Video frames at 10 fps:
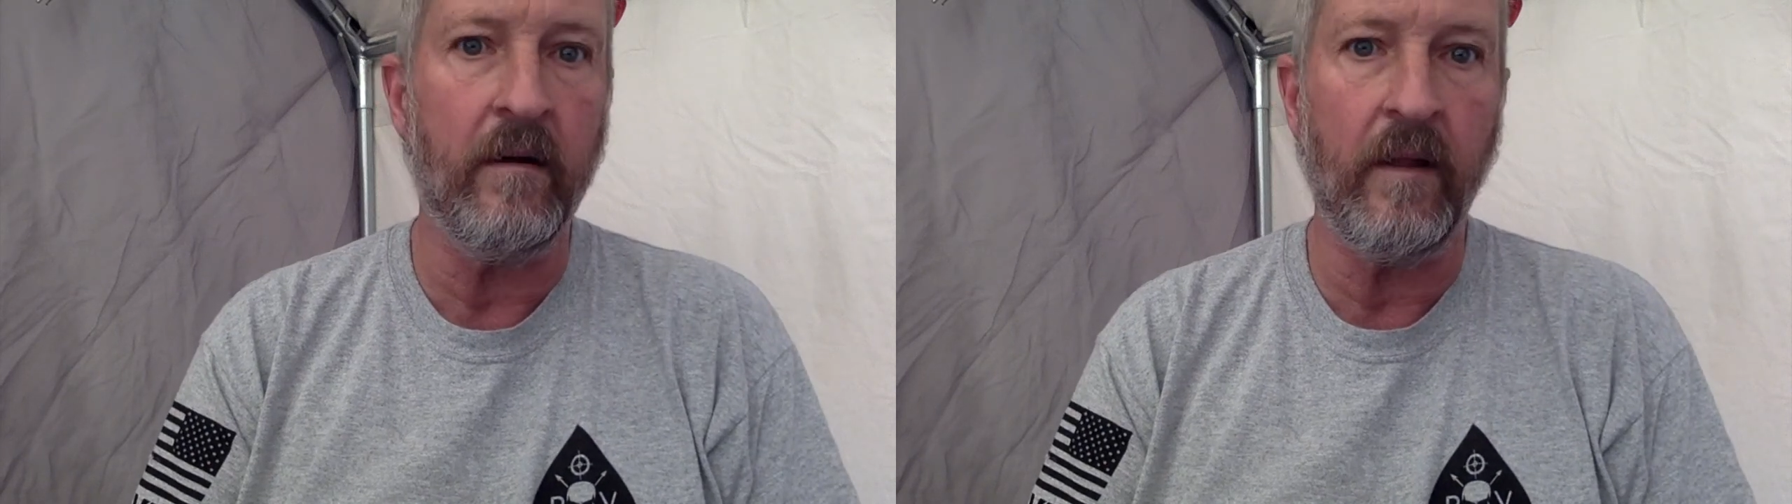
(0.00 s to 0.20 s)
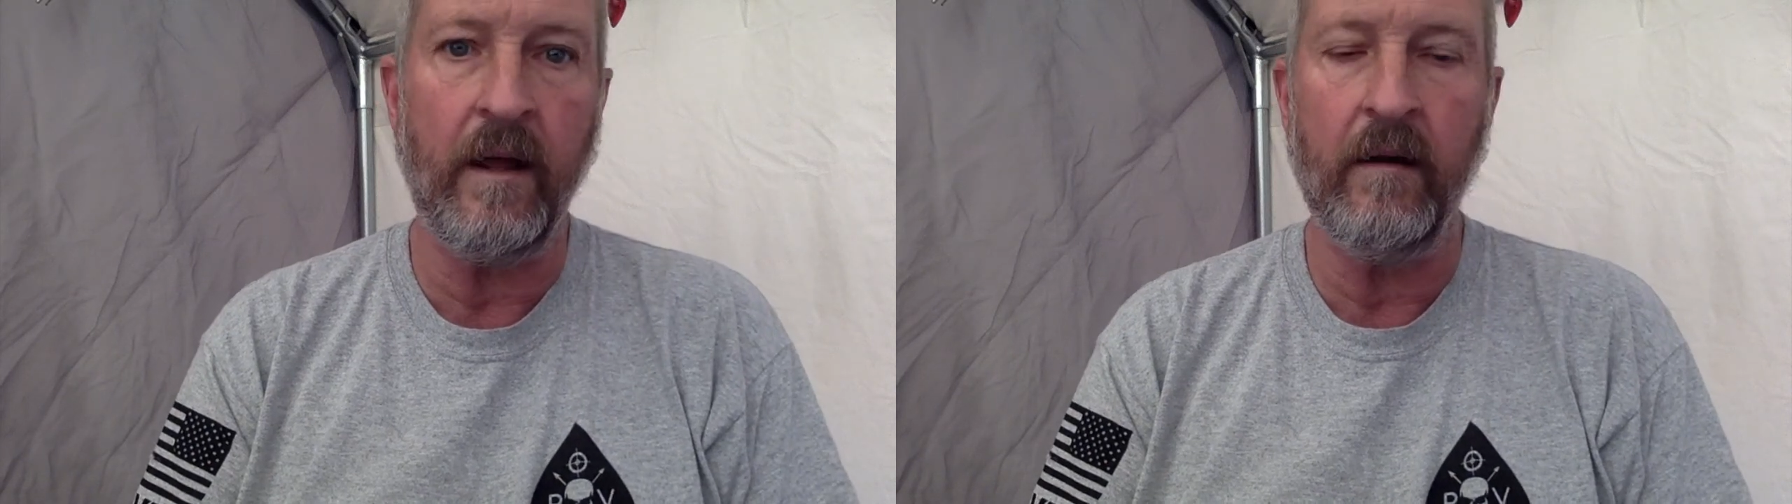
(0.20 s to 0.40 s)

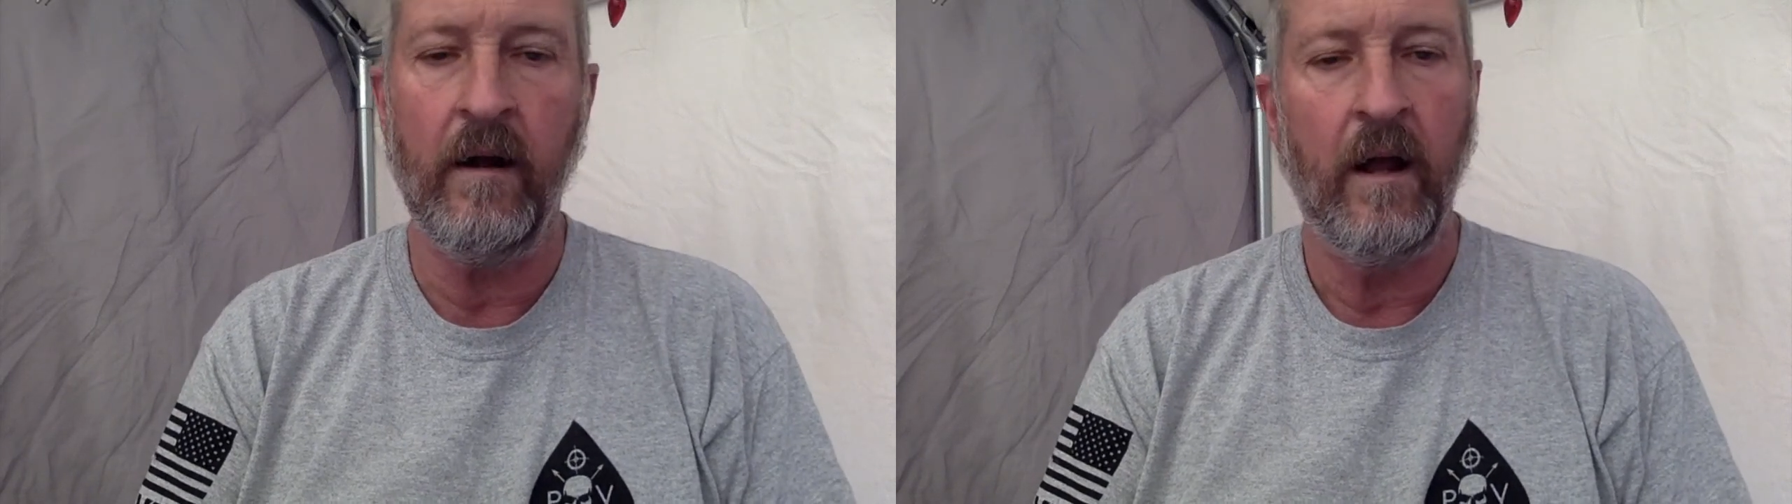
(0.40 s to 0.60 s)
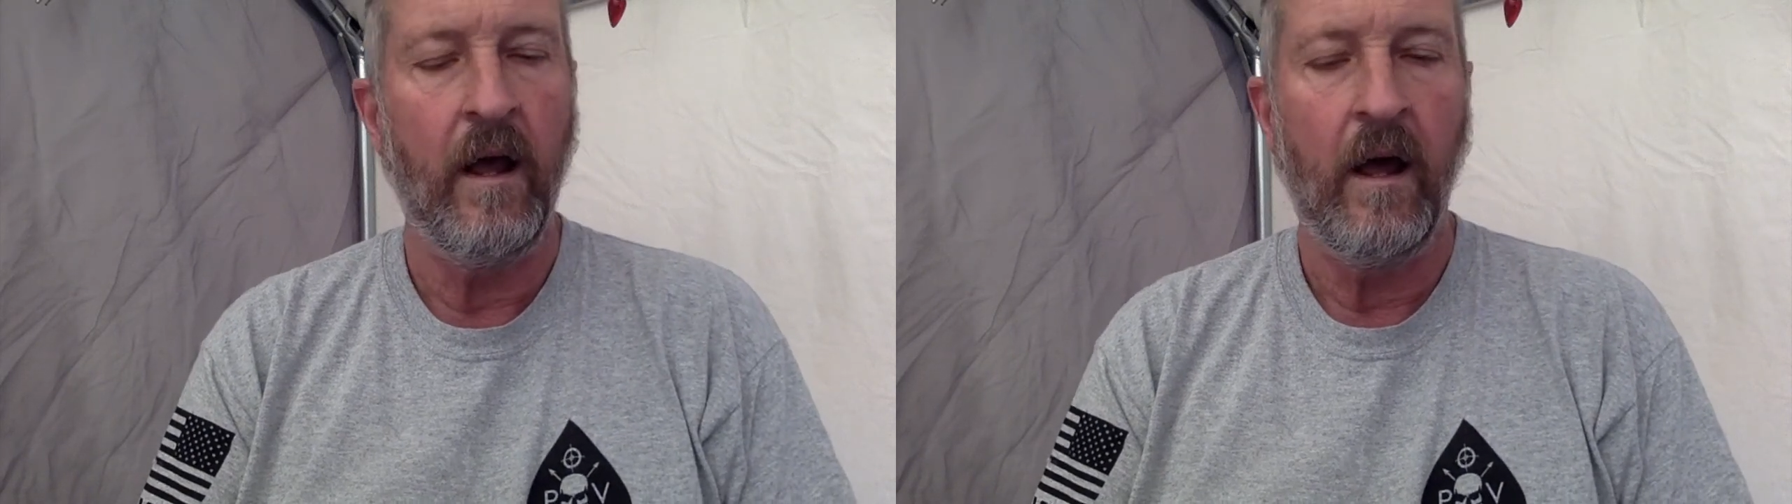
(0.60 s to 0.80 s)
later,
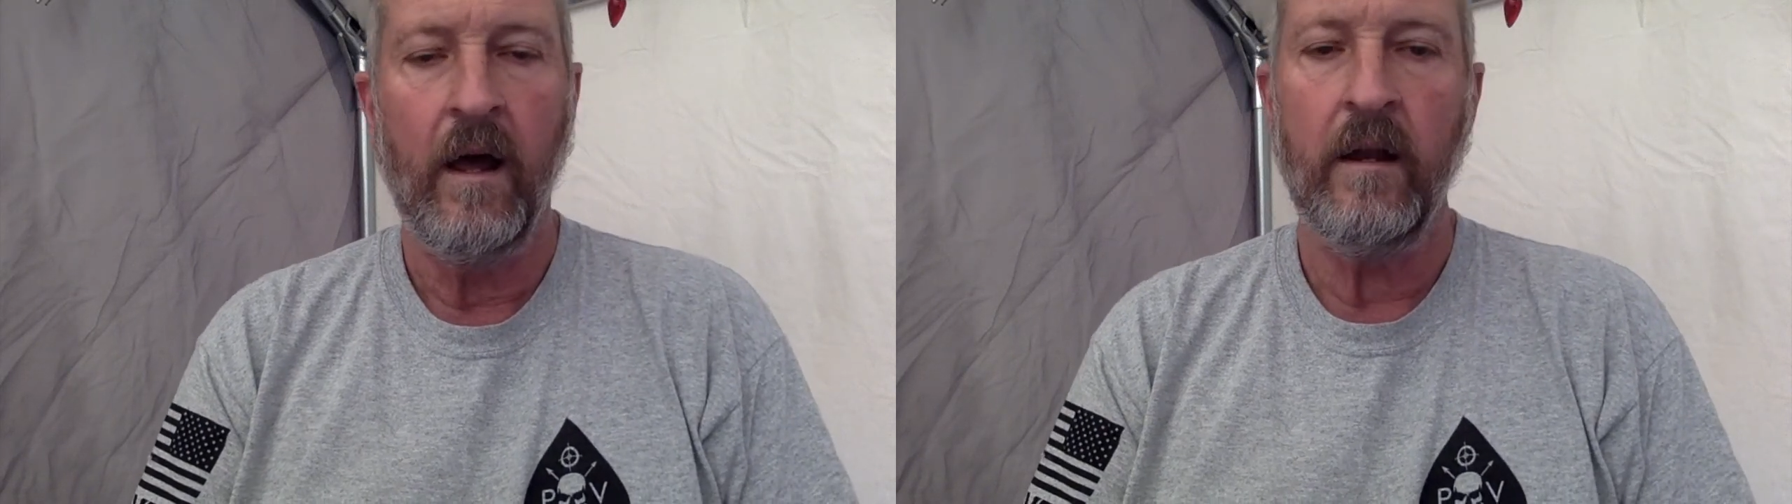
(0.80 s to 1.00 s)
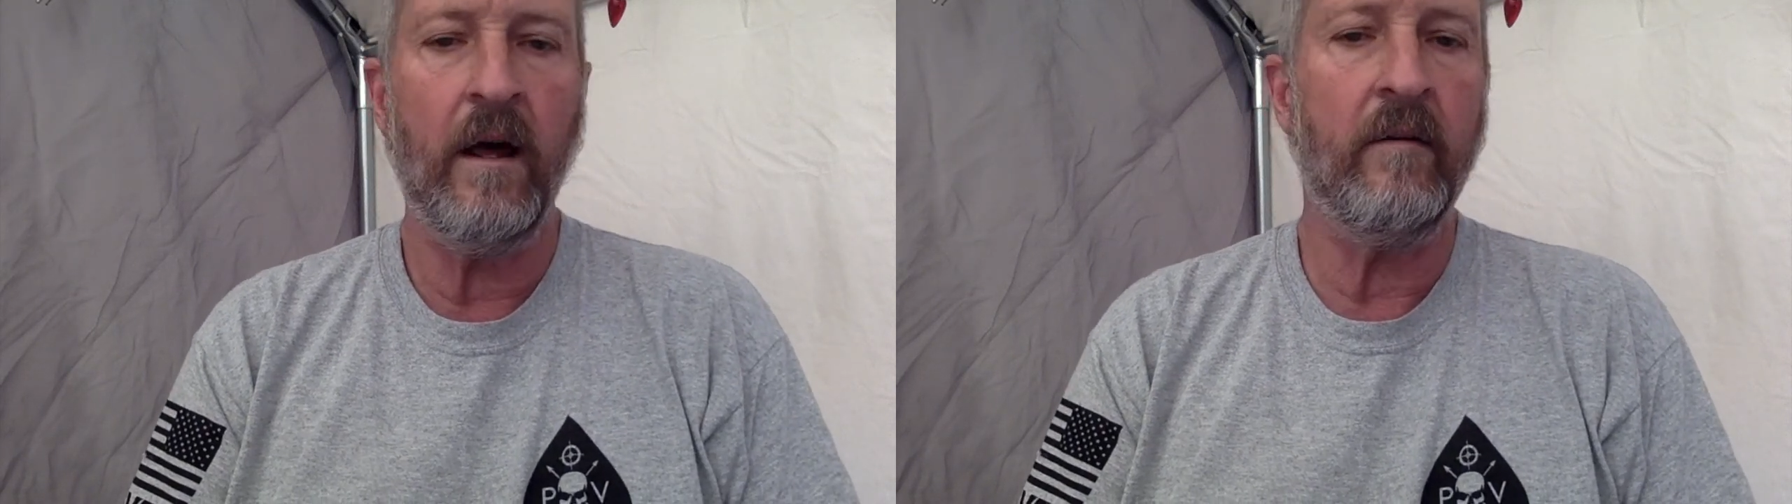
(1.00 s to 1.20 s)

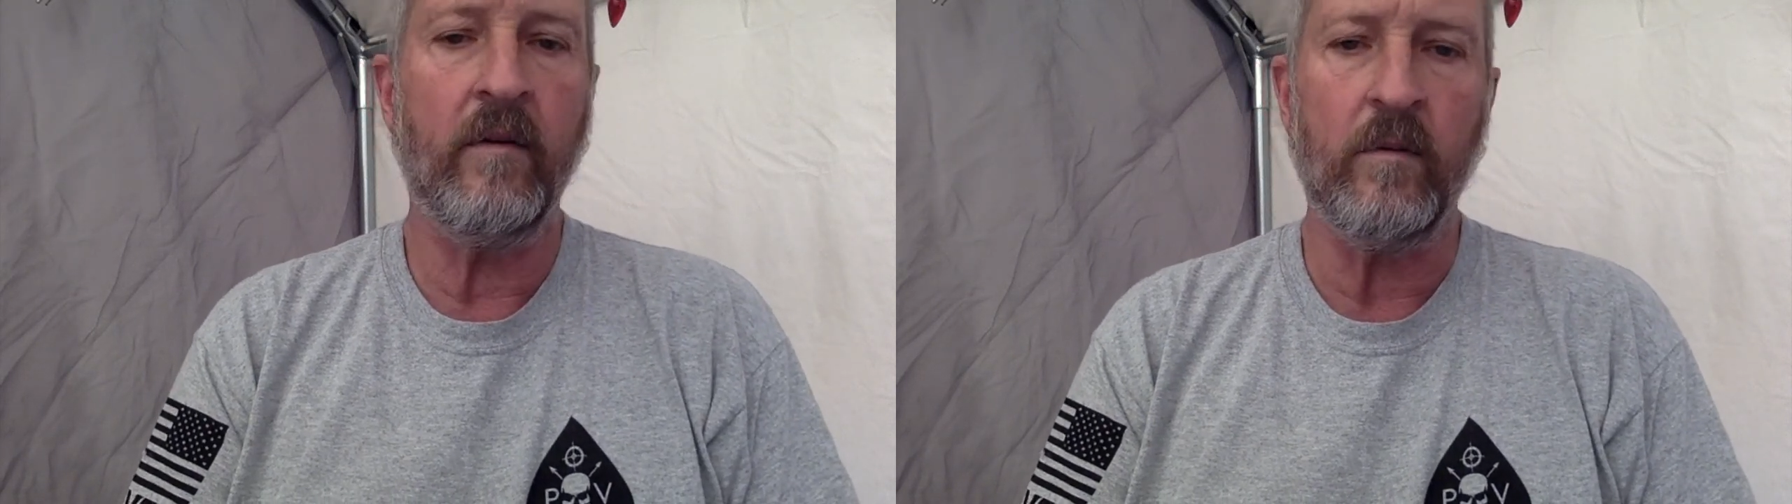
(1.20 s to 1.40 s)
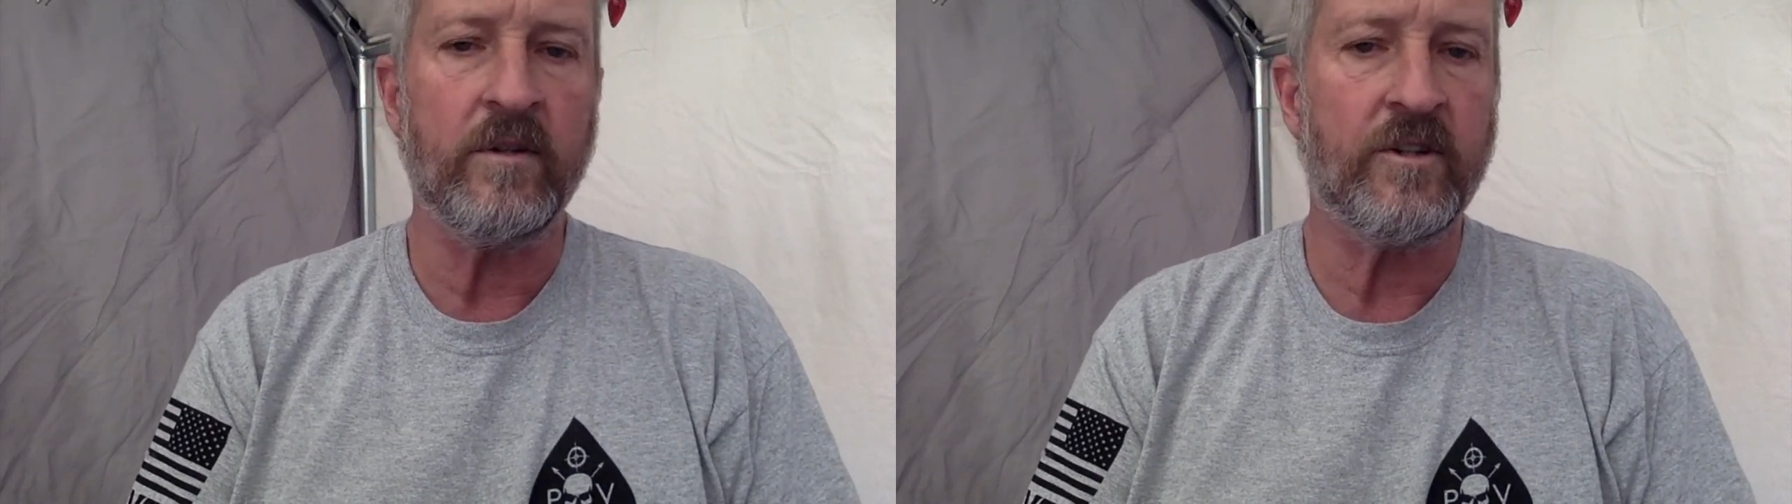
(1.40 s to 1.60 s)
none of
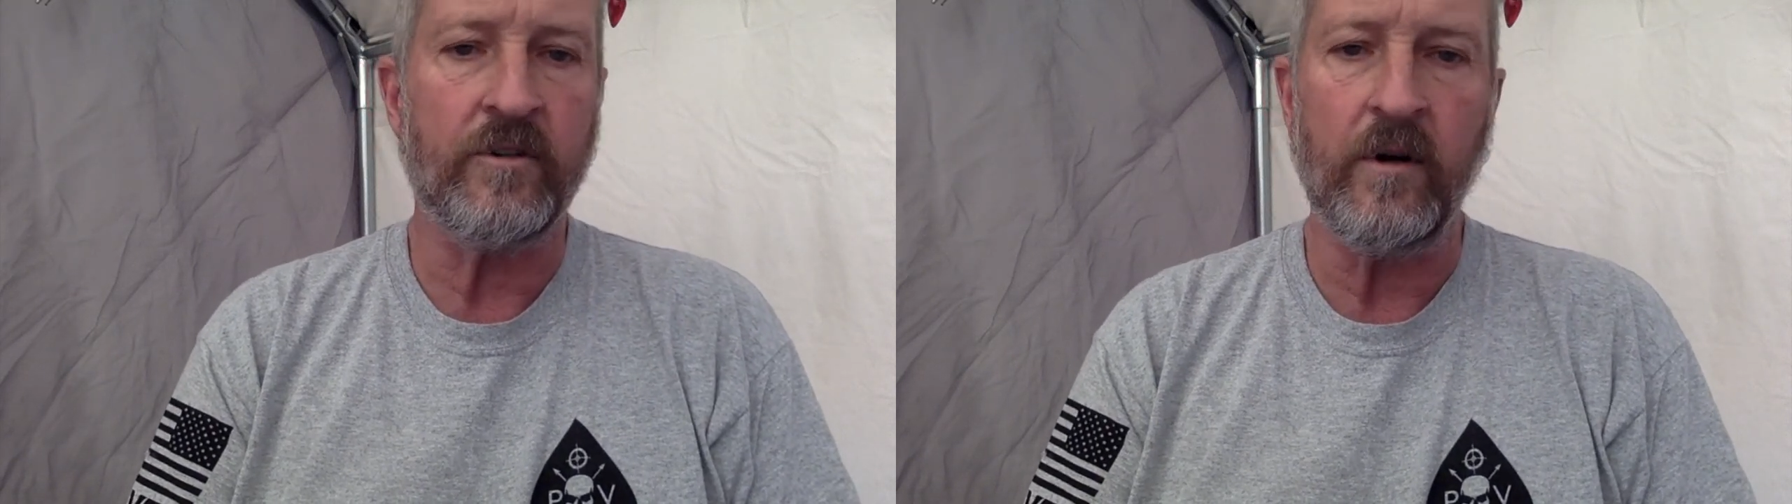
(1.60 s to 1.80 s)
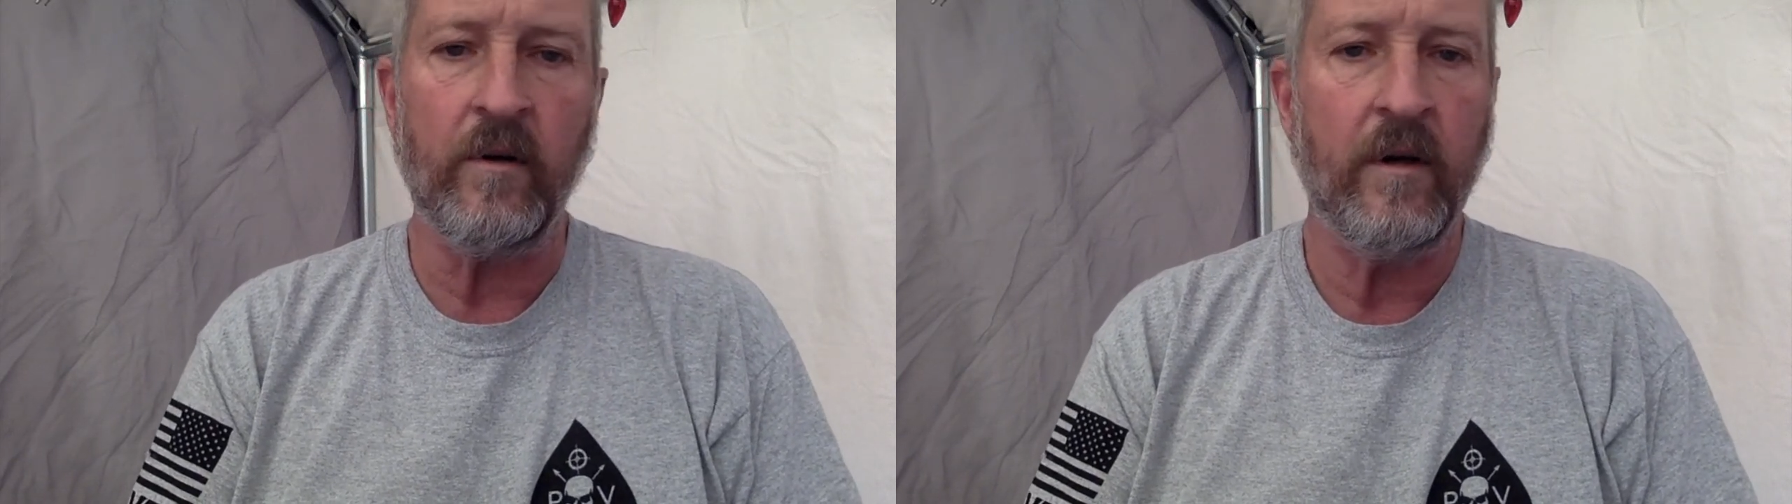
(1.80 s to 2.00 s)
it was true.